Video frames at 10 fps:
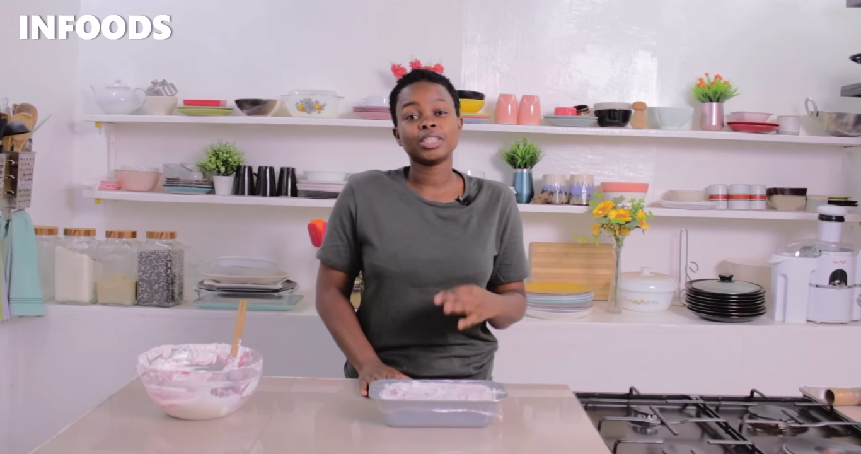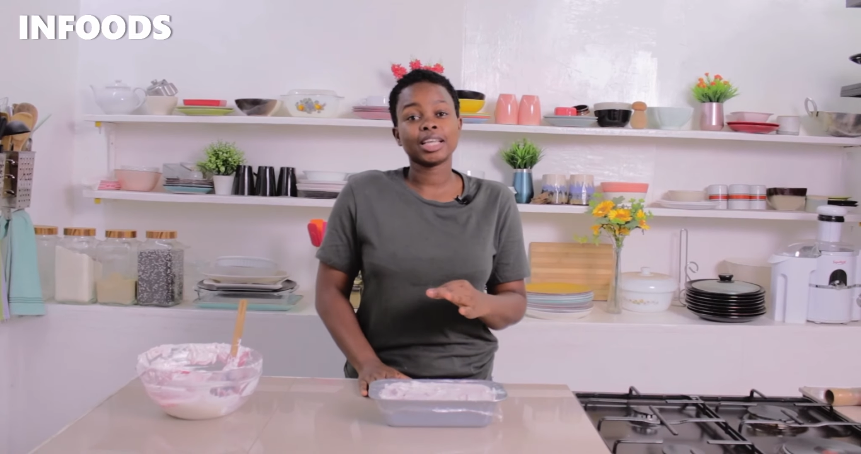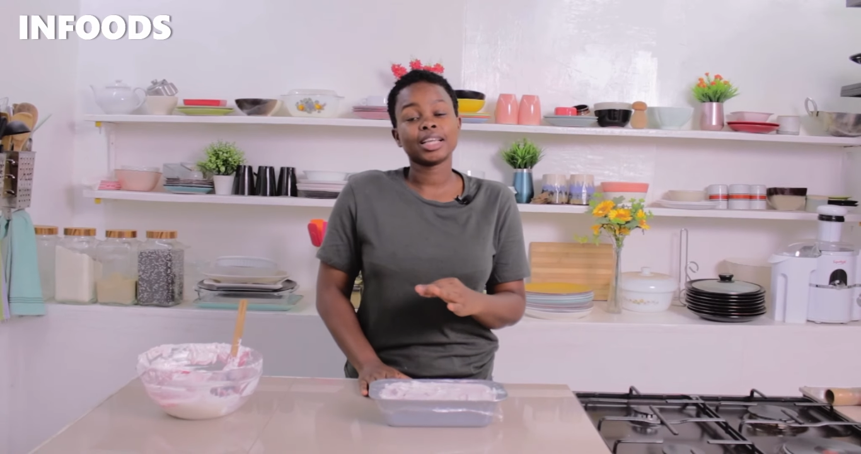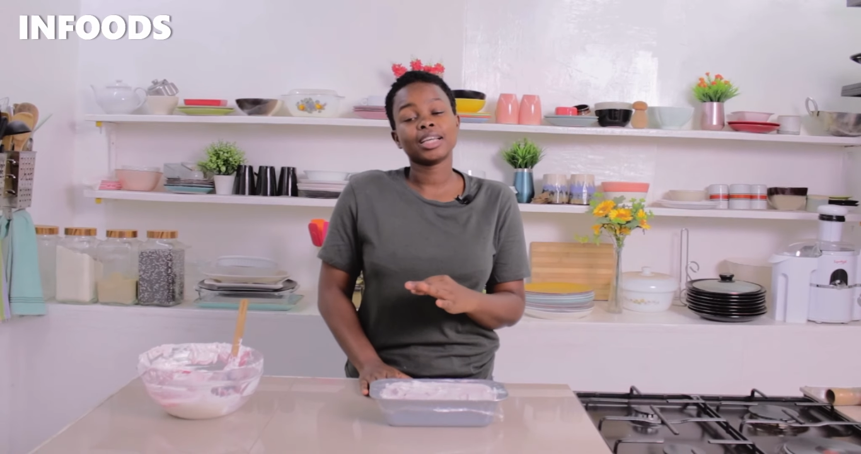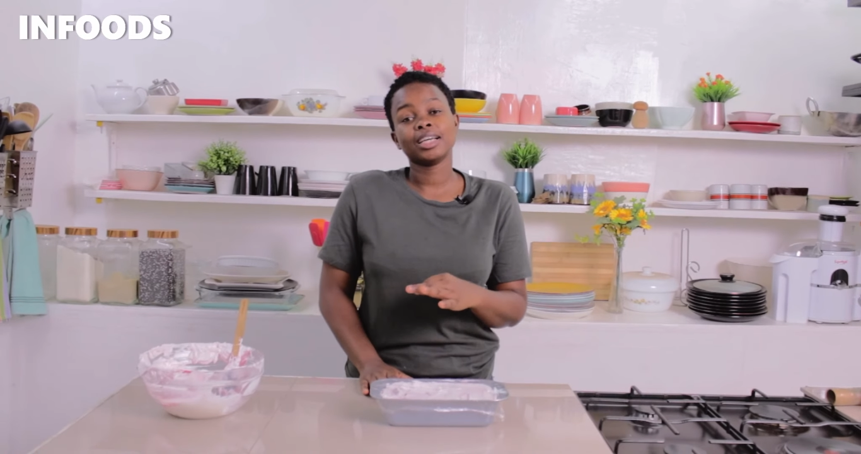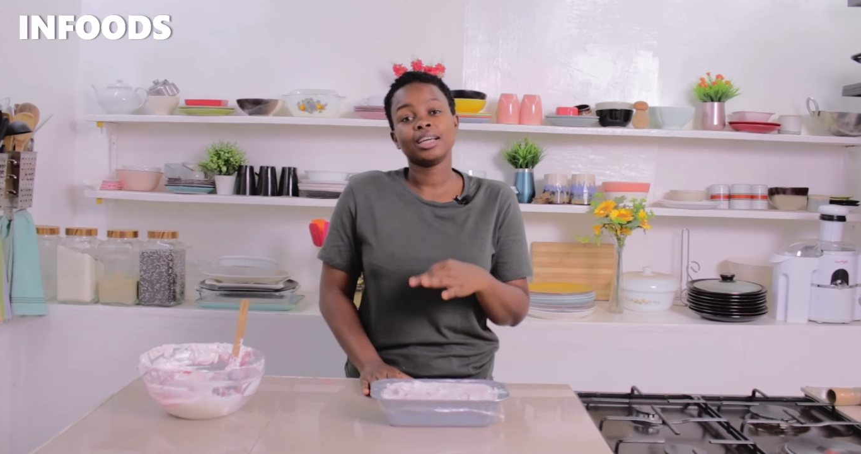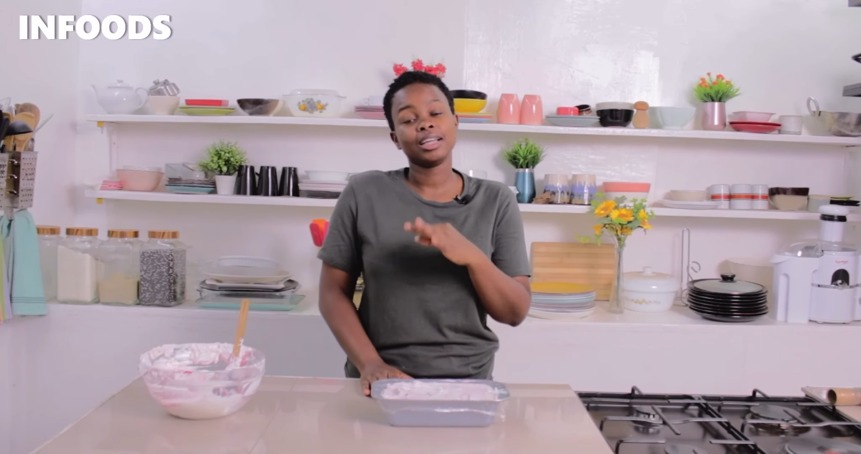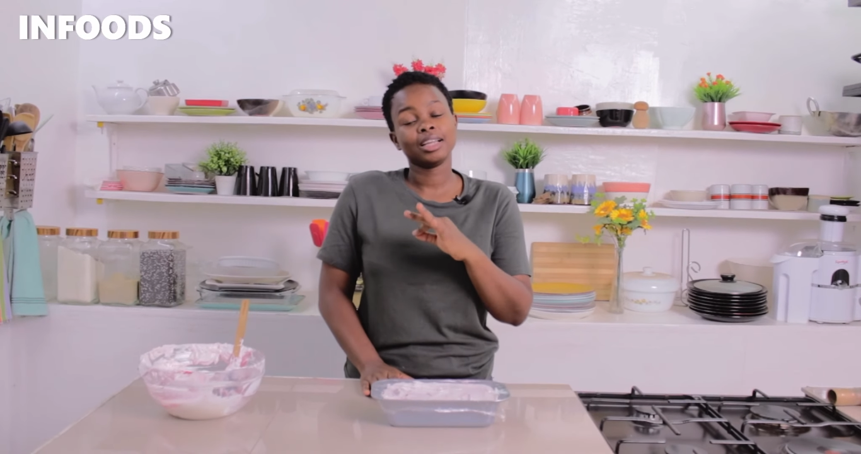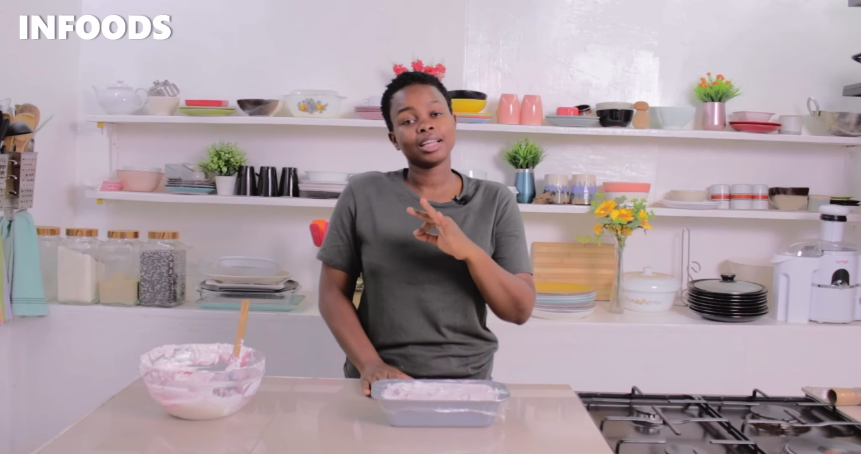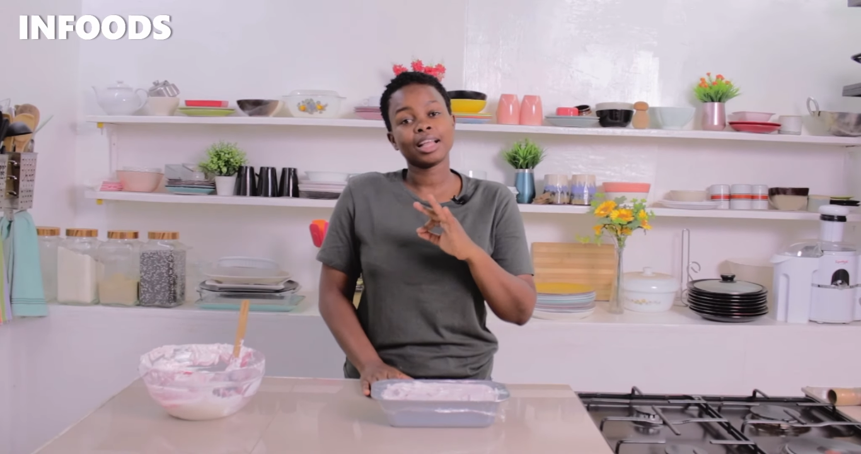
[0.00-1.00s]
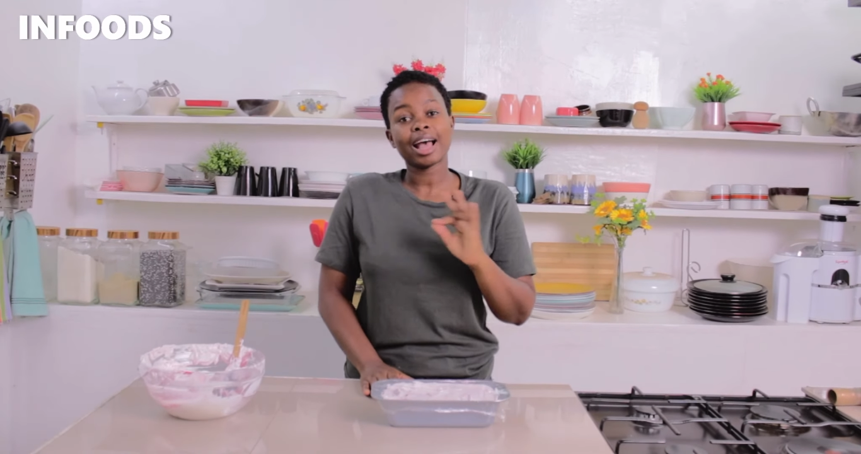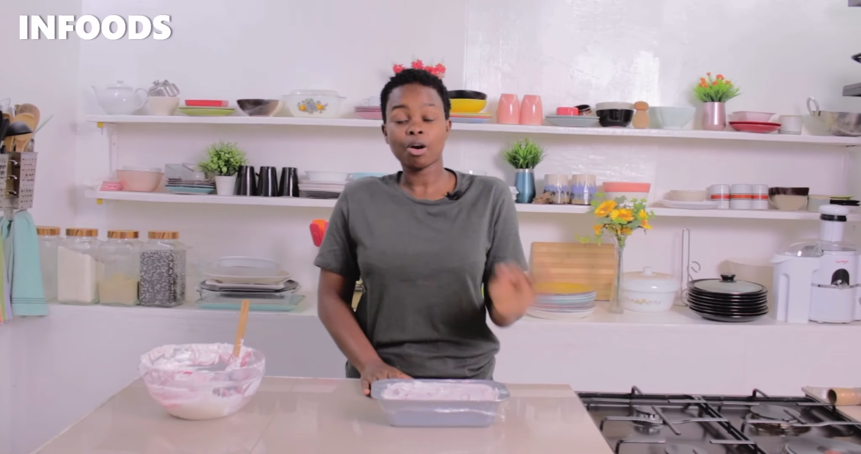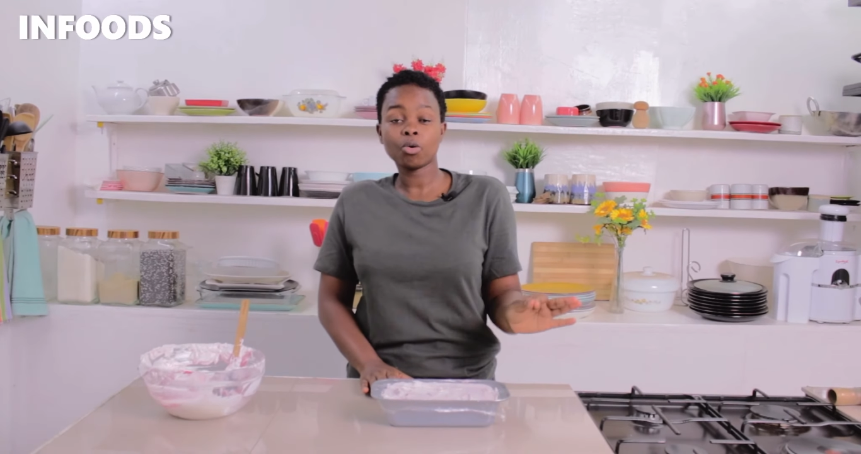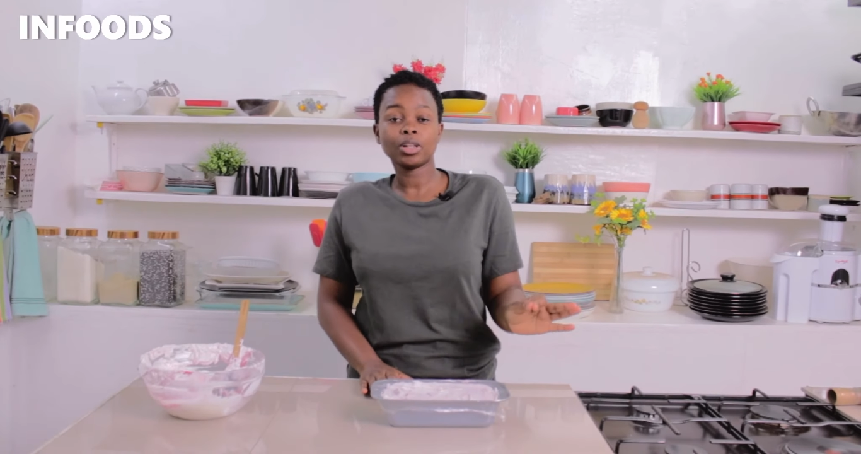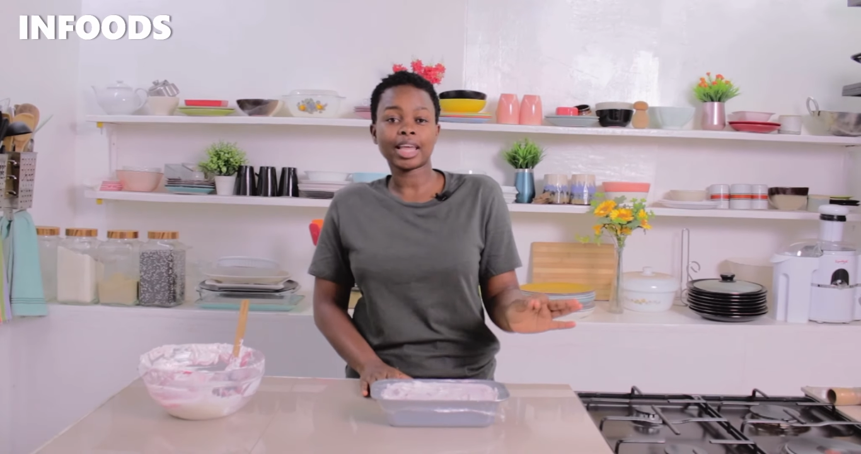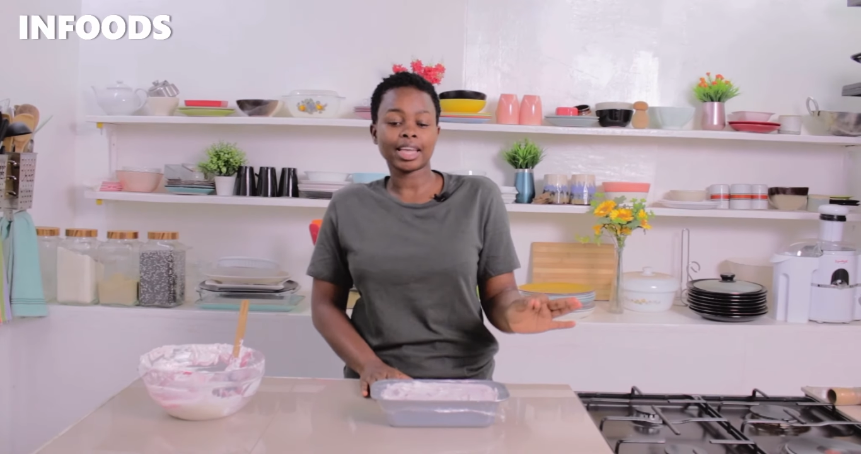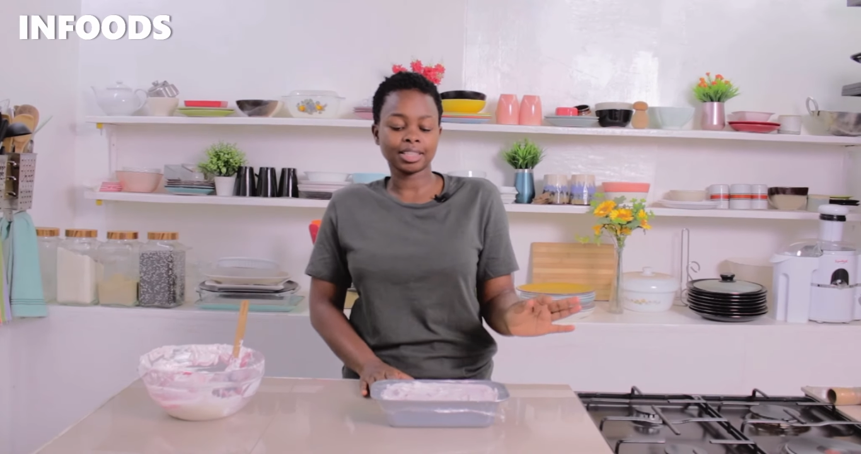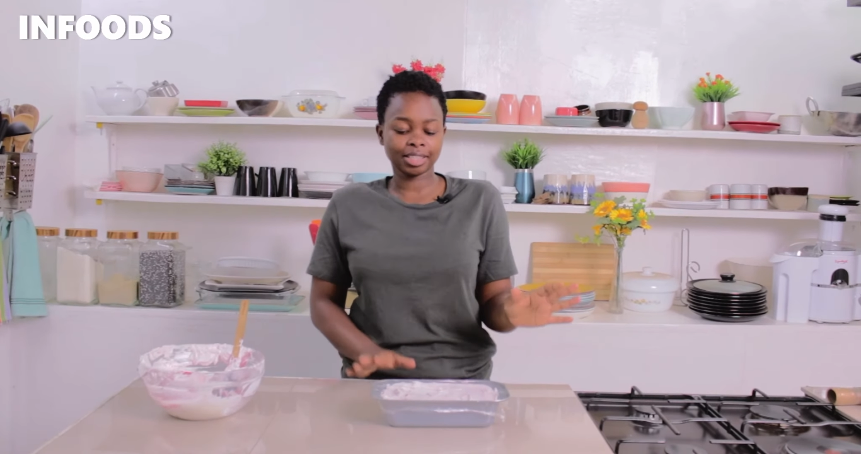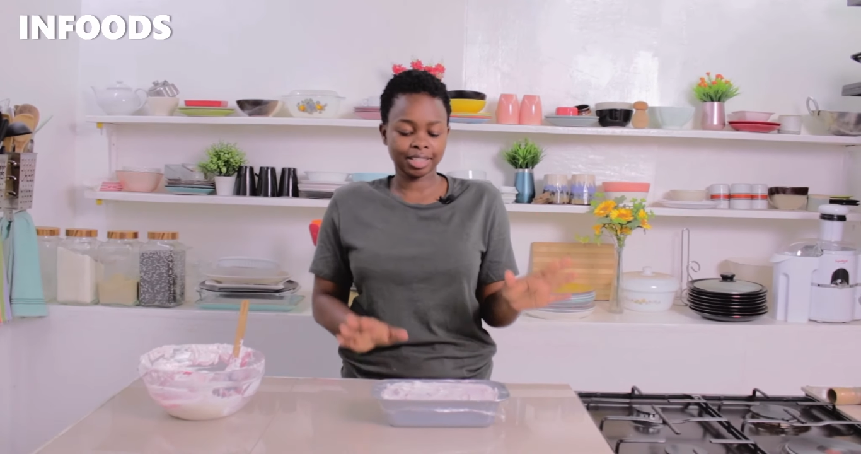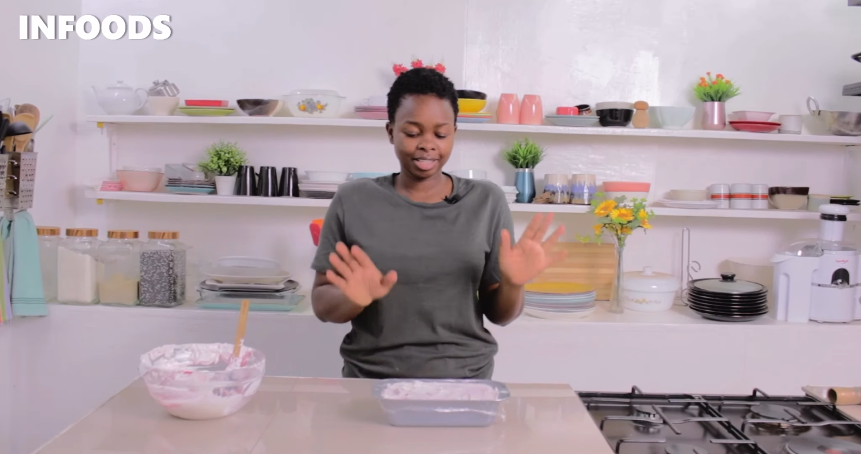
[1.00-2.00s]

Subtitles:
take a whole night.